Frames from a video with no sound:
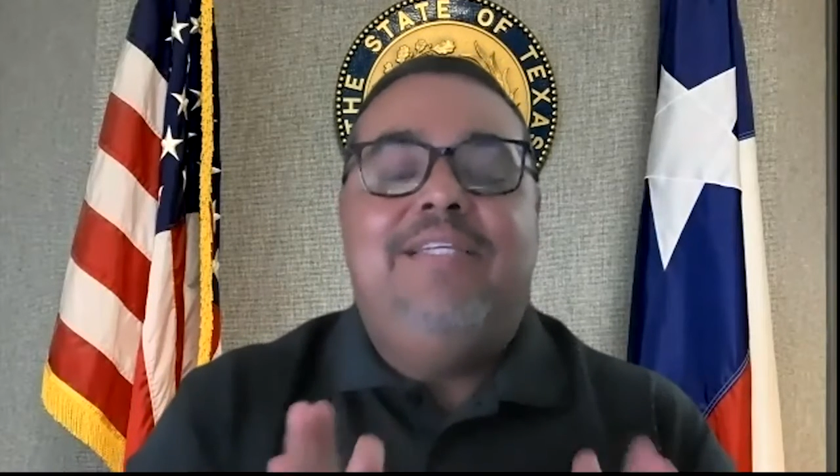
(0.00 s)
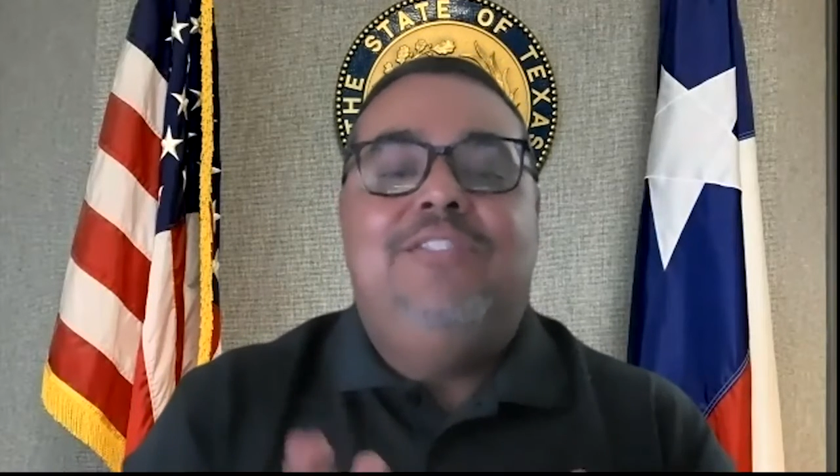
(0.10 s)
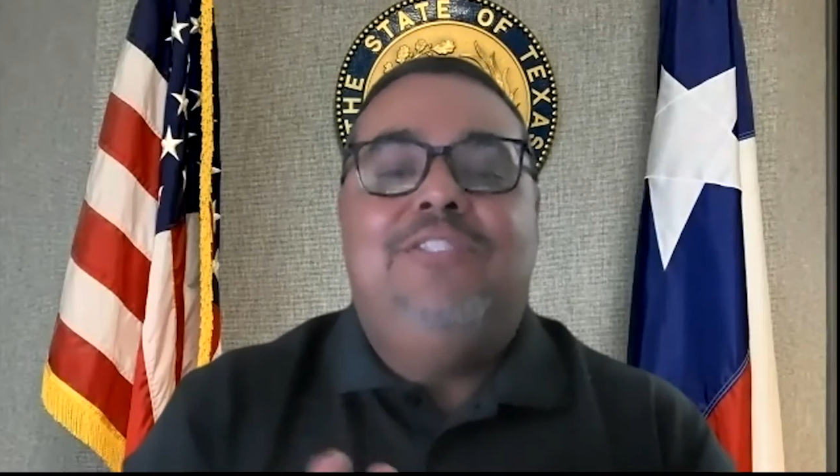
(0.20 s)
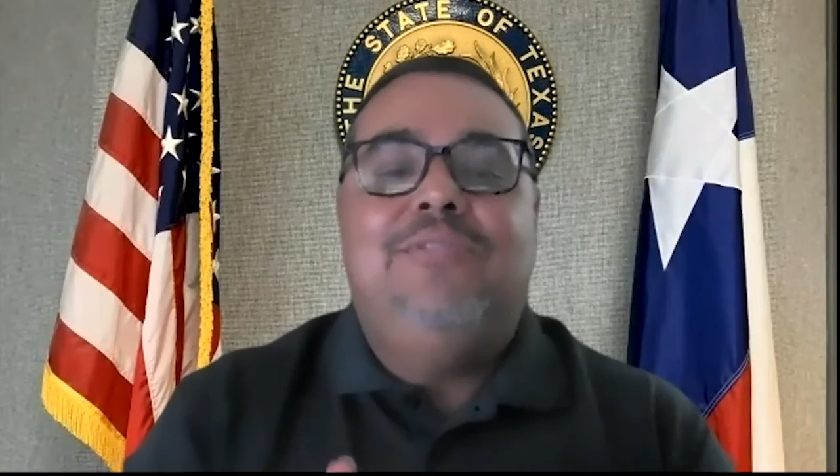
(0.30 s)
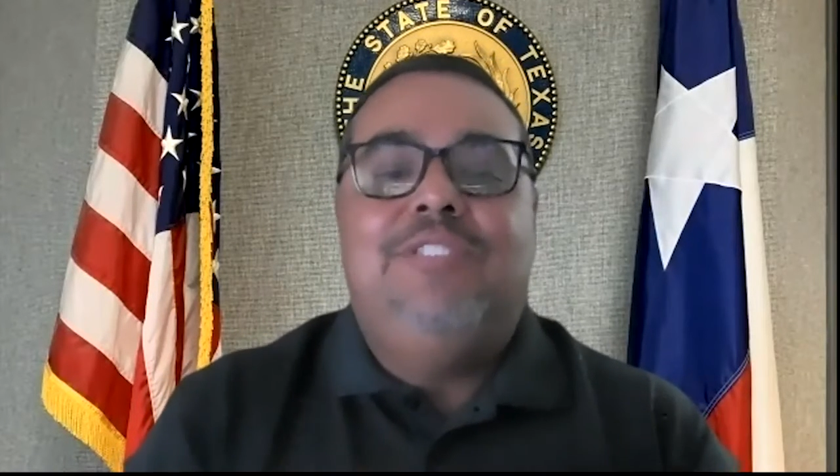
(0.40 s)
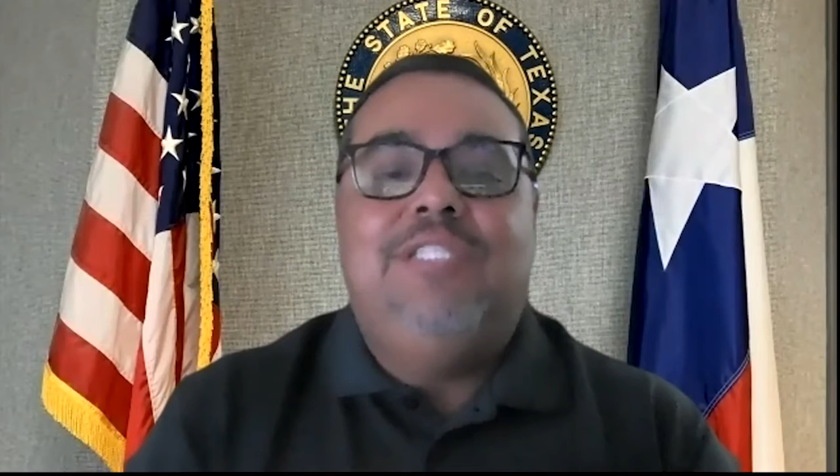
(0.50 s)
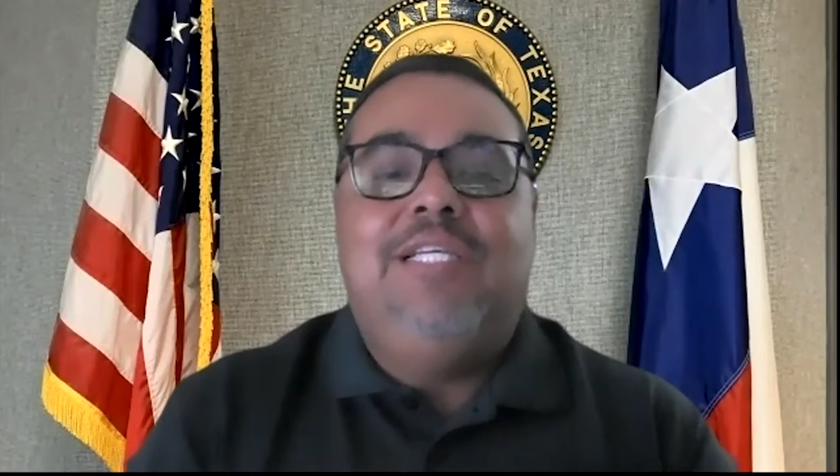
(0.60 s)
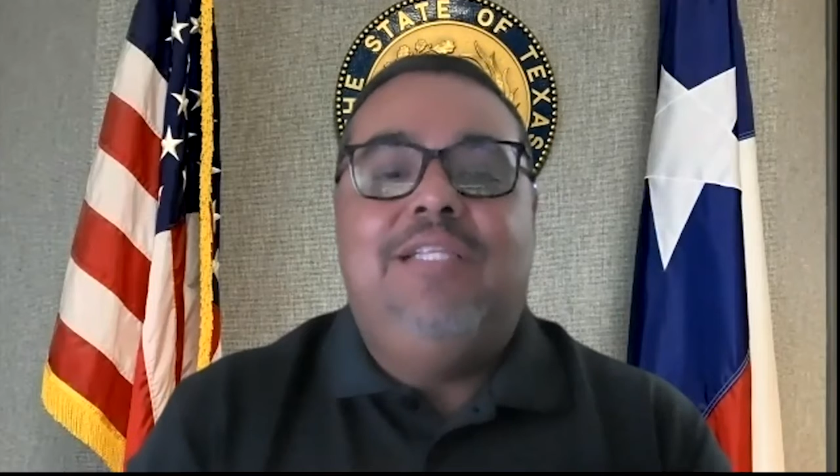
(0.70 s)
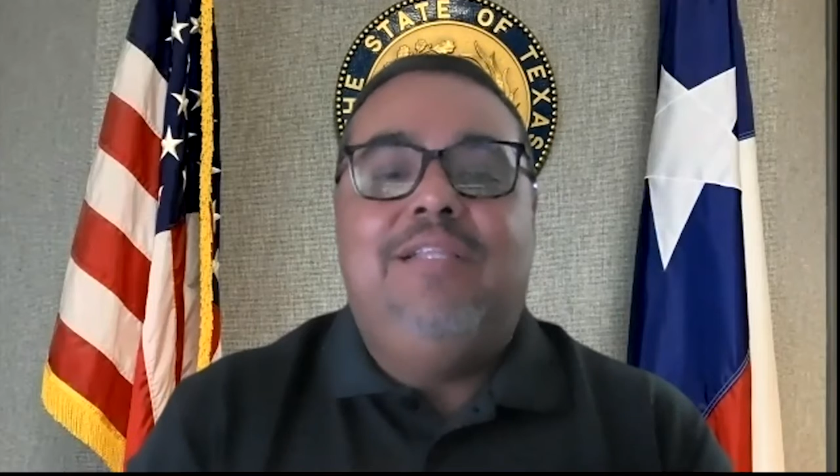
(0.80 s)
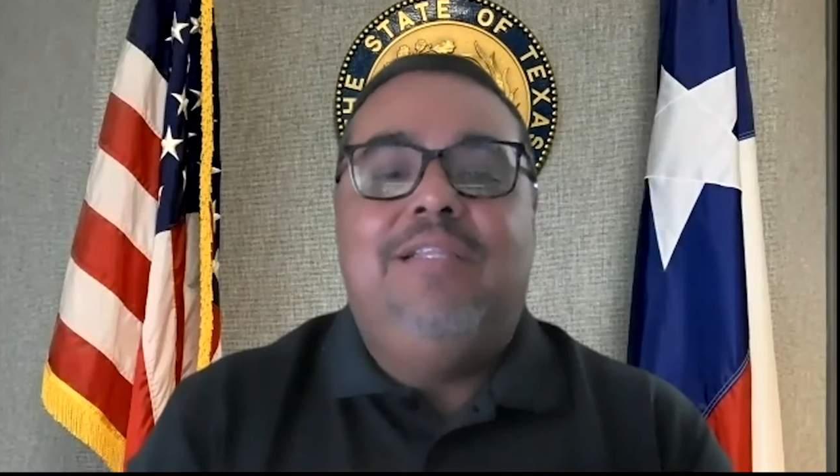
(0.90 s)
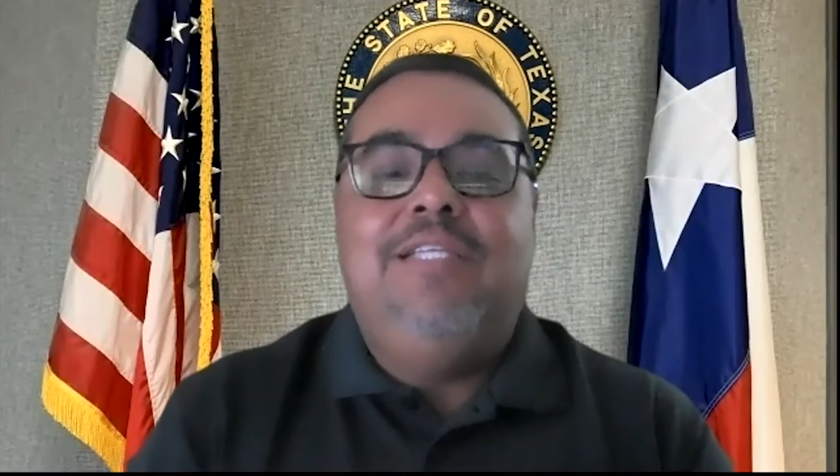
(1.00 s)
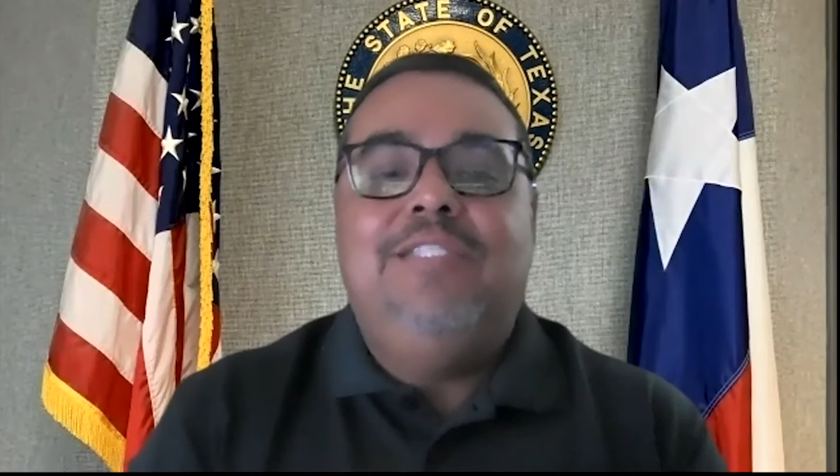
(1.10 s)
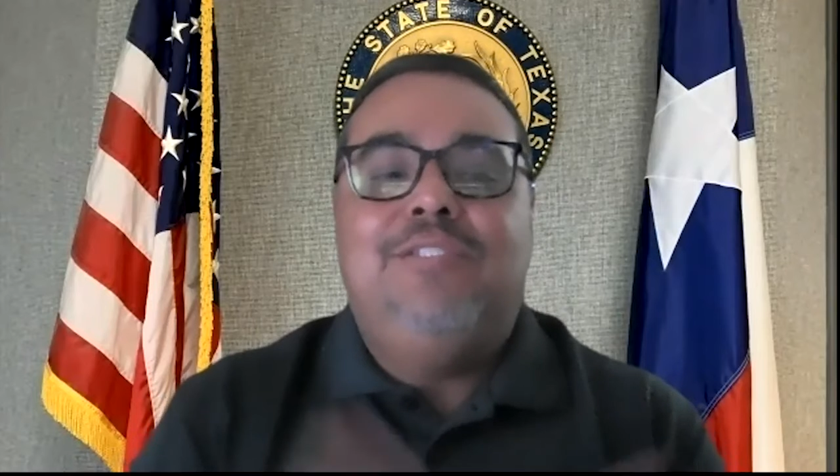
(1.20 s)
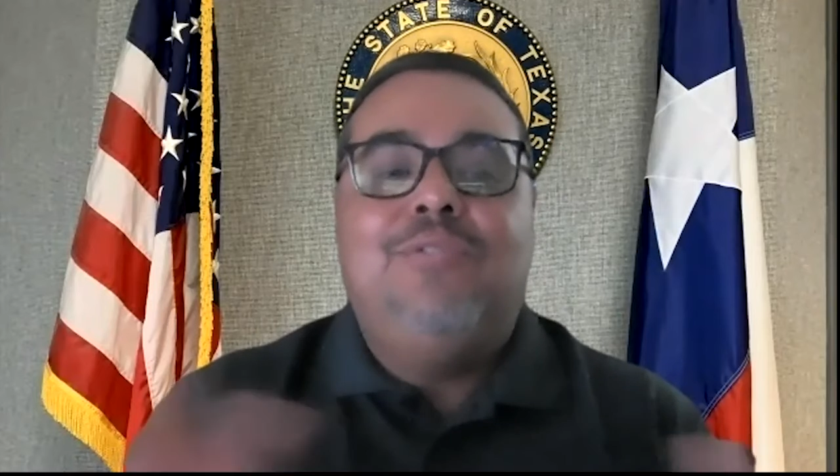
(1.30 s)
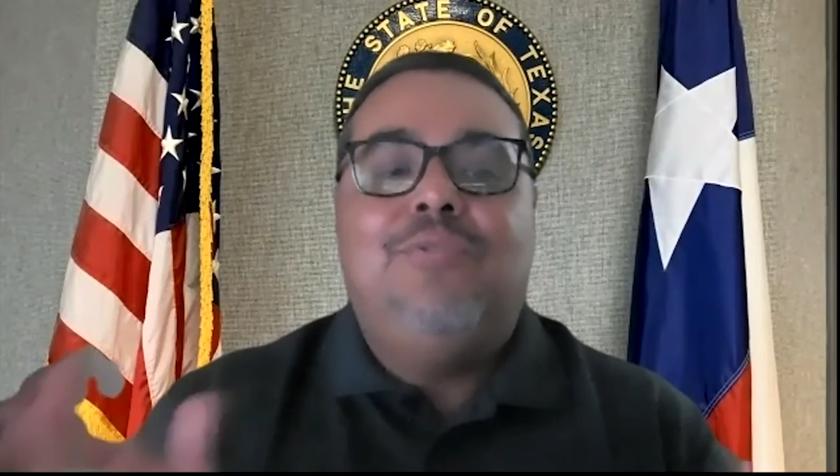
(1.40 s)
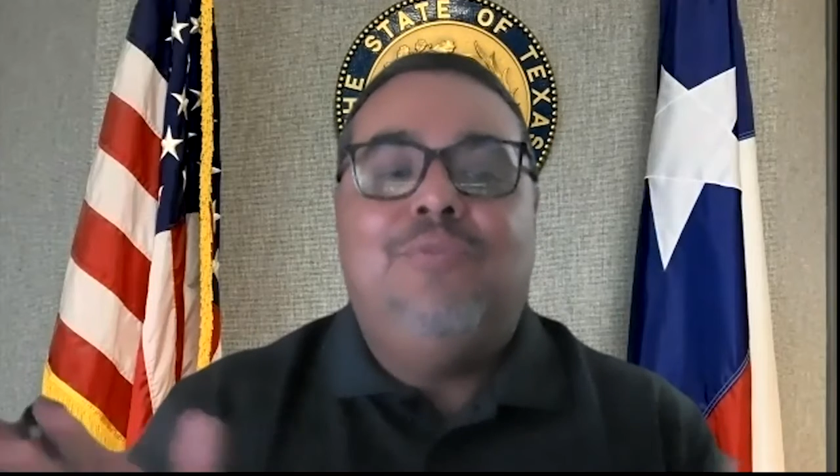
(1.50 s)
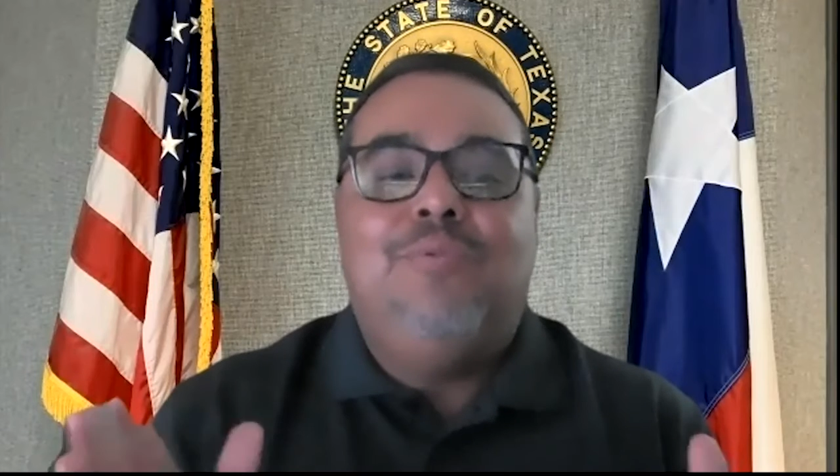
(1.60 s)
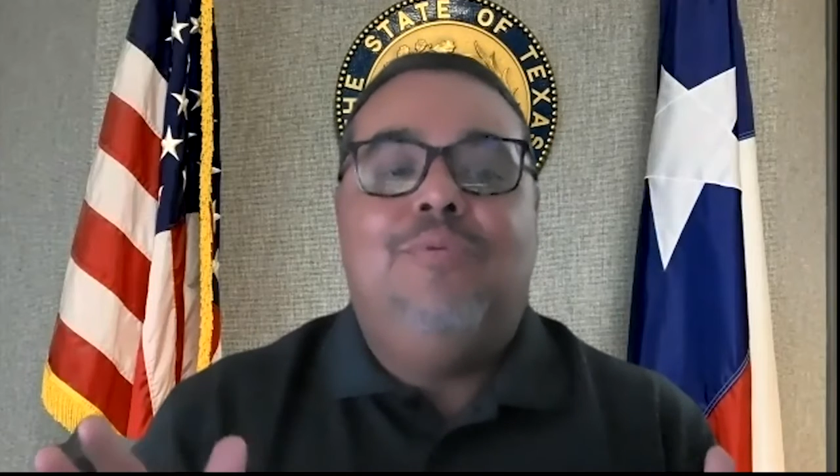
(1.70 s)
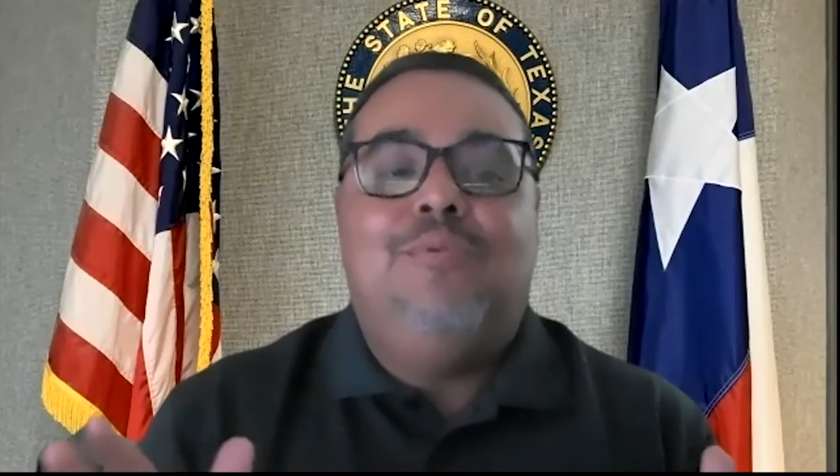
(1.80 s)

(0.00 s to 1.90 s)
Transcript: to see these two